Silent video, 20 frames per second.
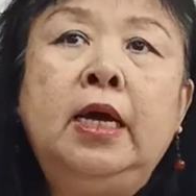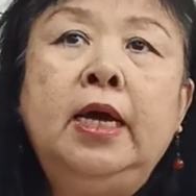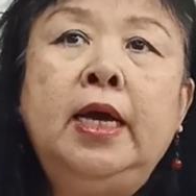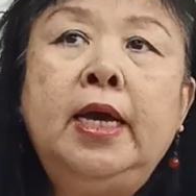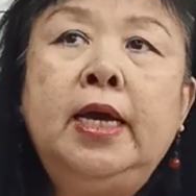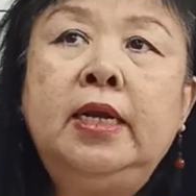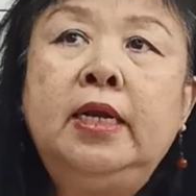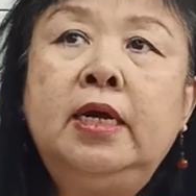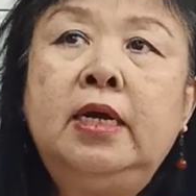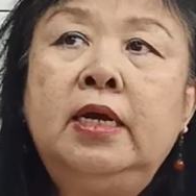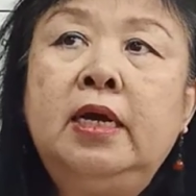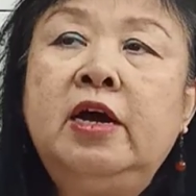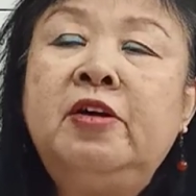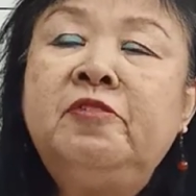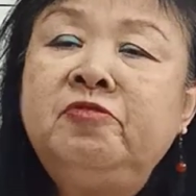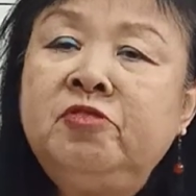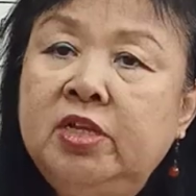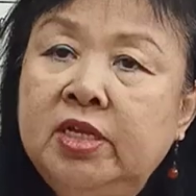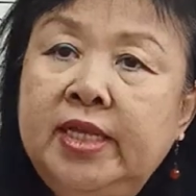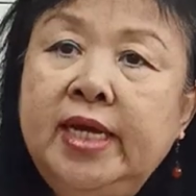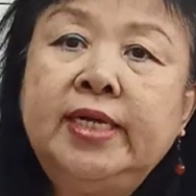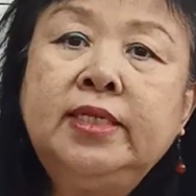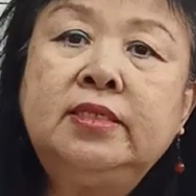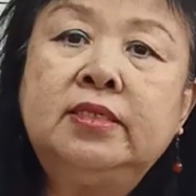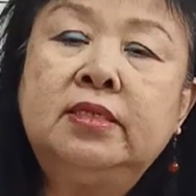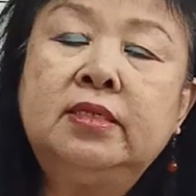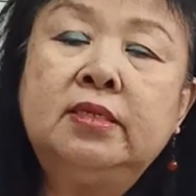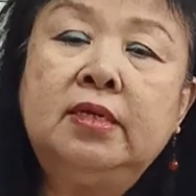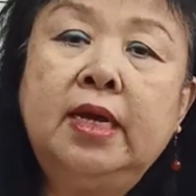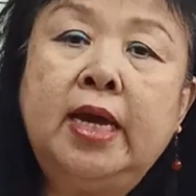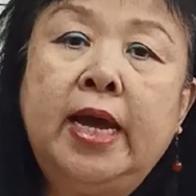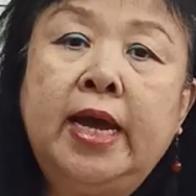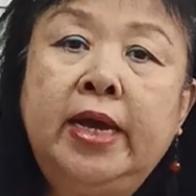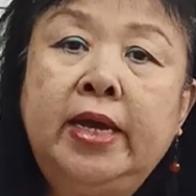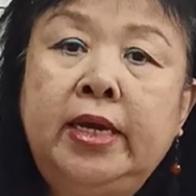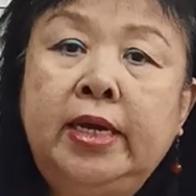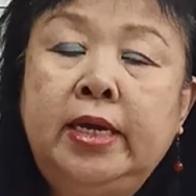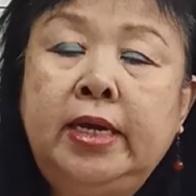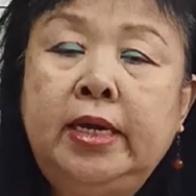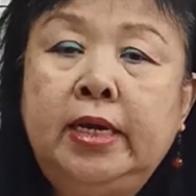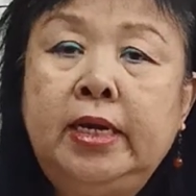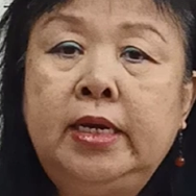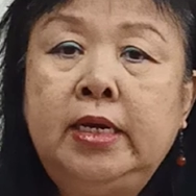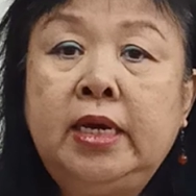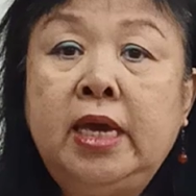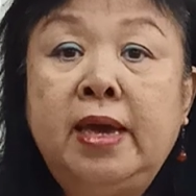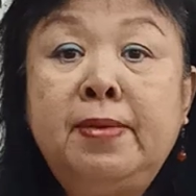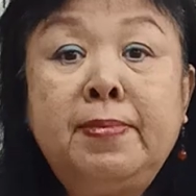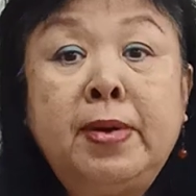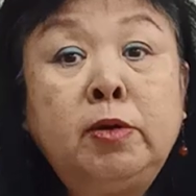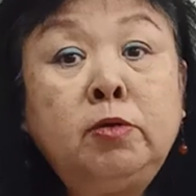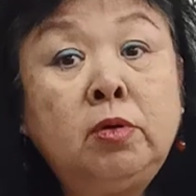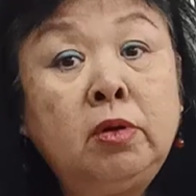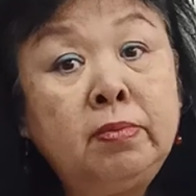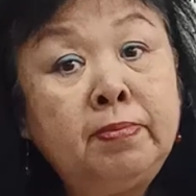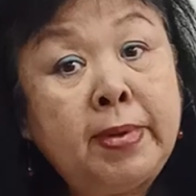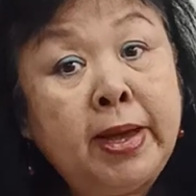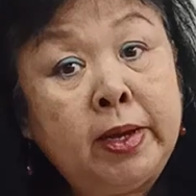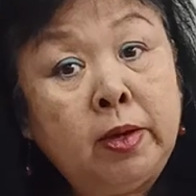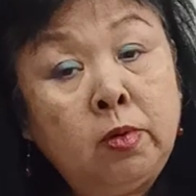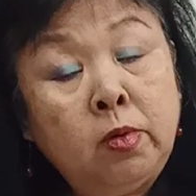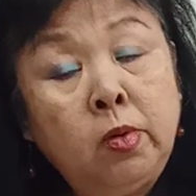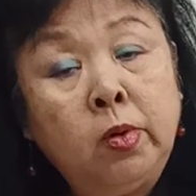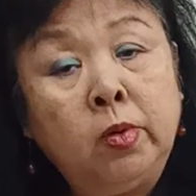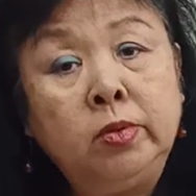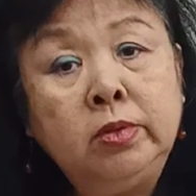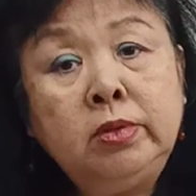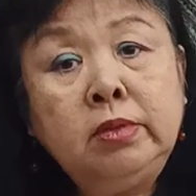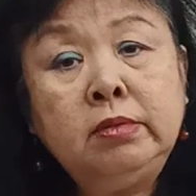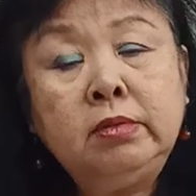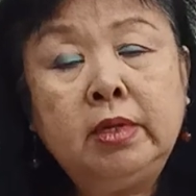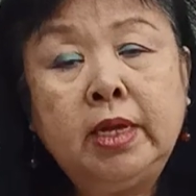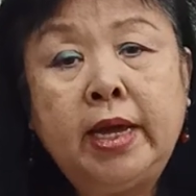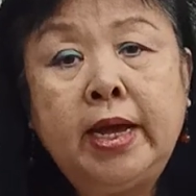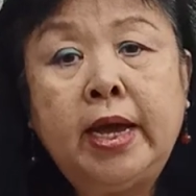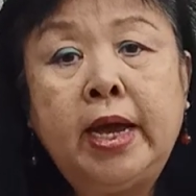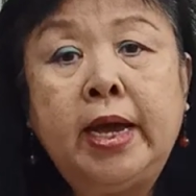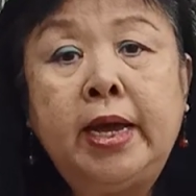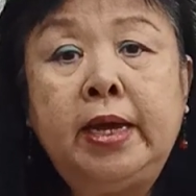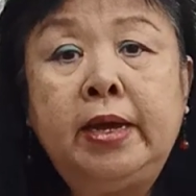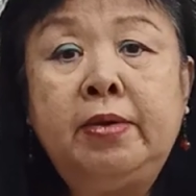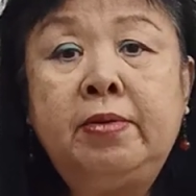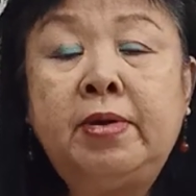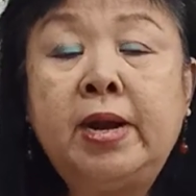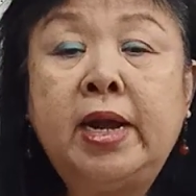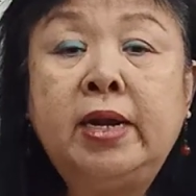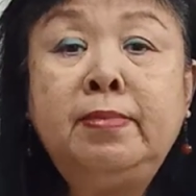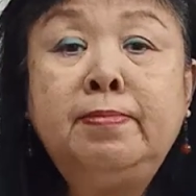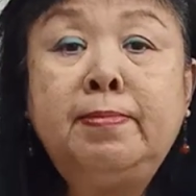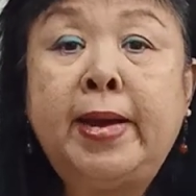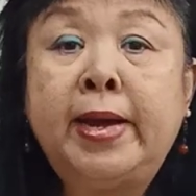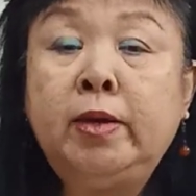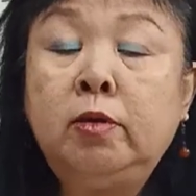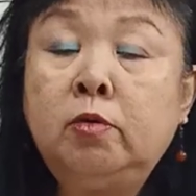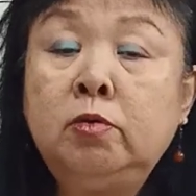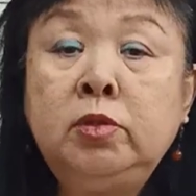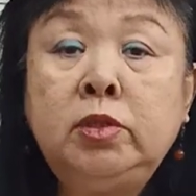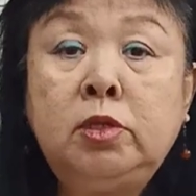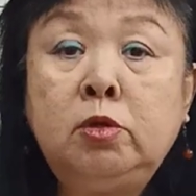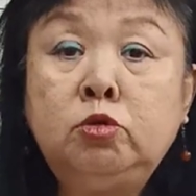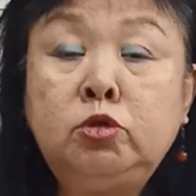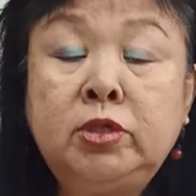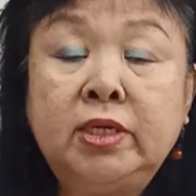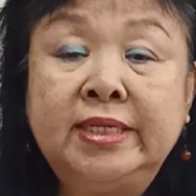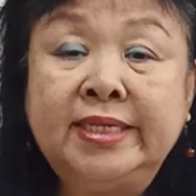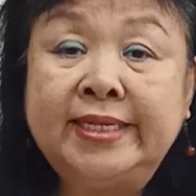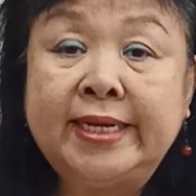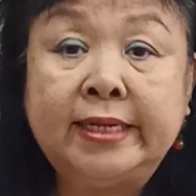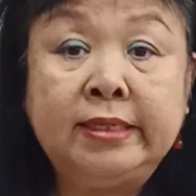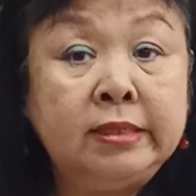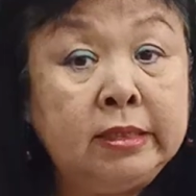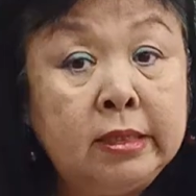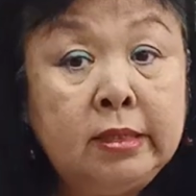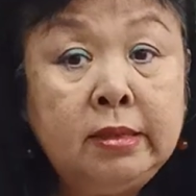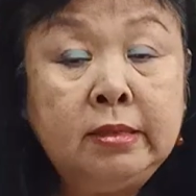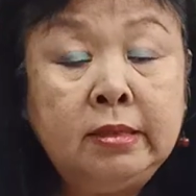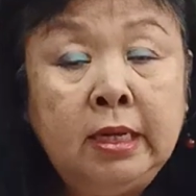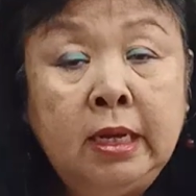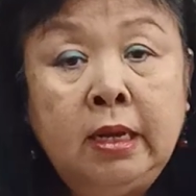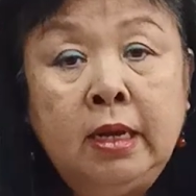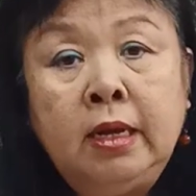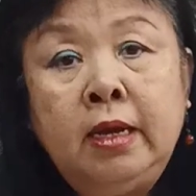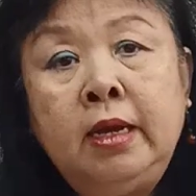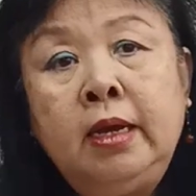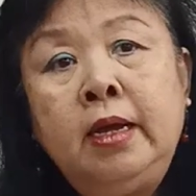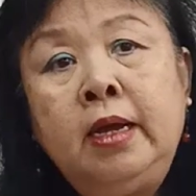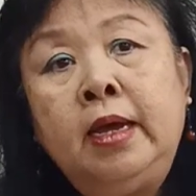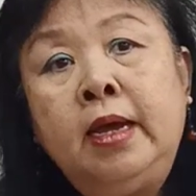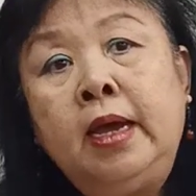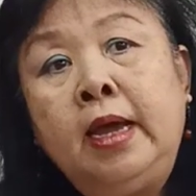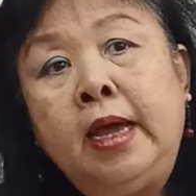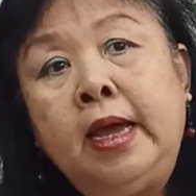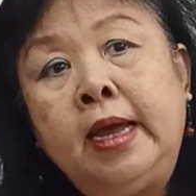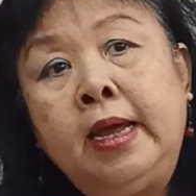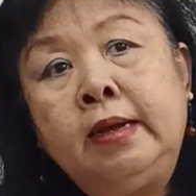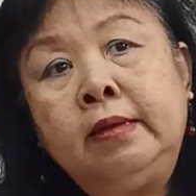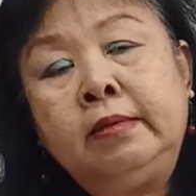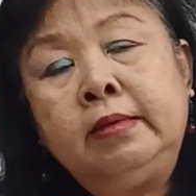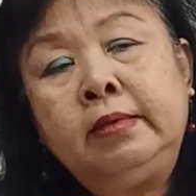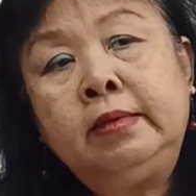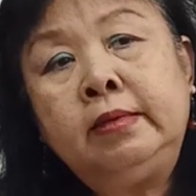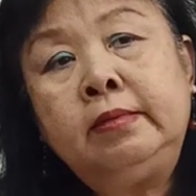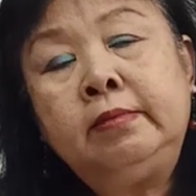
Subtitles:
And after that, I came out on my own. I run my own tuition center, and